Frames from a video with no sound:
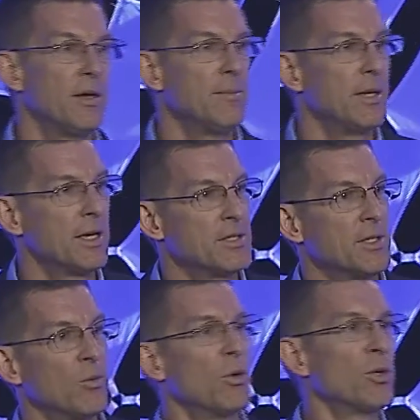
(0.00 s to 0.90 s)
because in
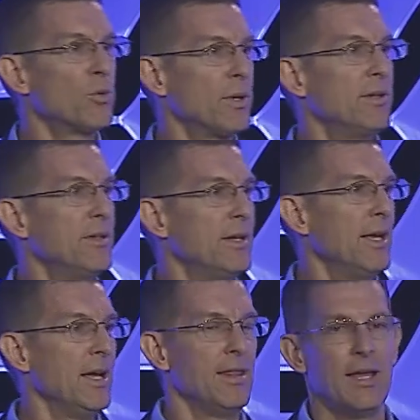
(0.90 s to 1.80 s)
the world we're in
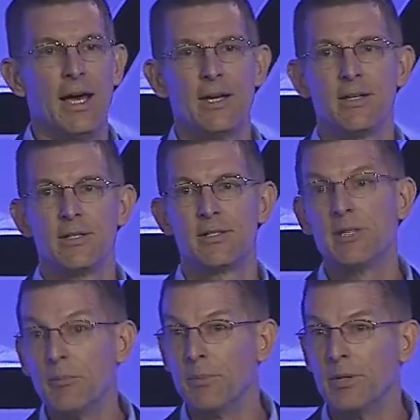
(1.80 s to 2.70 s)
today, that
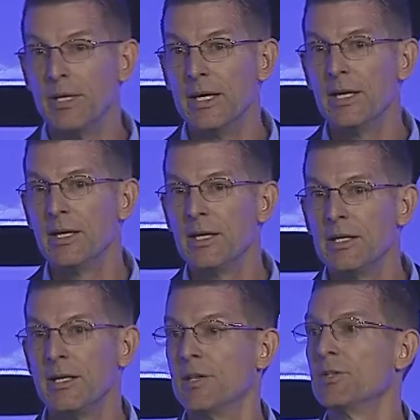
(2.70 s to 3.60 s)
simply
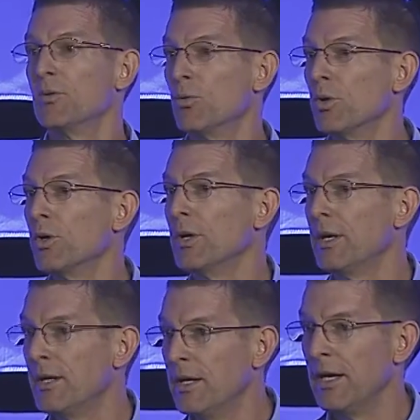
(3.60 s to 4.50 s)
doesn't work
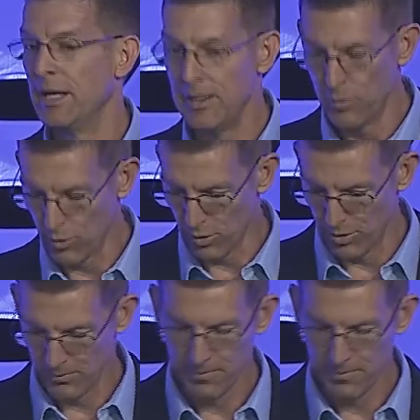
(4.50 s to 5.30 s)
anymore.